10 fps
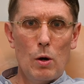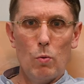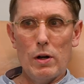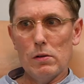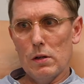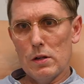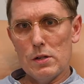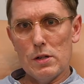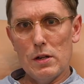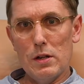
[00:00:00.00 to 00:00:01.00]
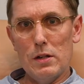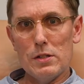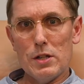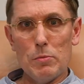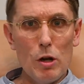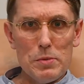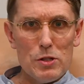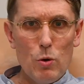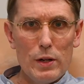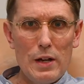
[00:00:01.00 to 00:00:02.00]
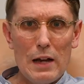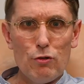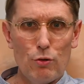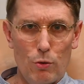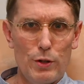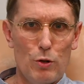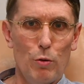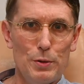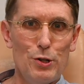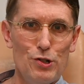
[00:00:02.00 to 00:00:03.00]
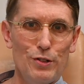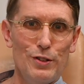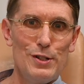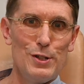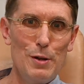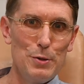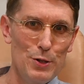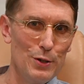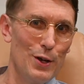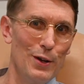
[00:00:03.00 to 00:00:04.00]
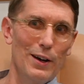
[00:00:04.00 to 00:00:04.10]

Well, sometimes it's quite natural that competition is limited,